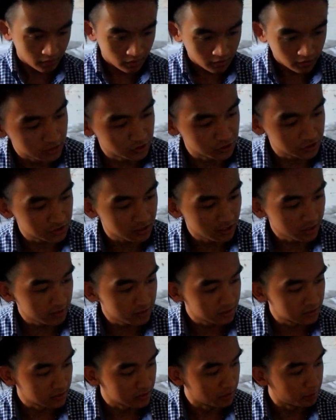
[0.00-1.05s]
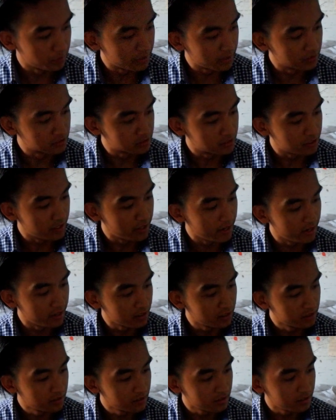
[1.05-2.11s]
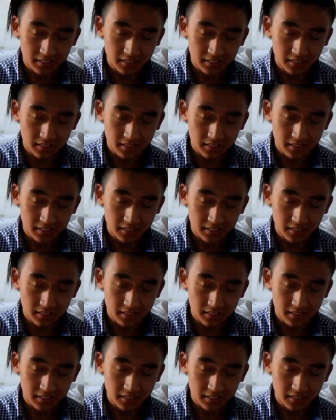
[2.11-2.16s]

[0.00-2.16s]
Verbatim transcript: I just got this in the mail today.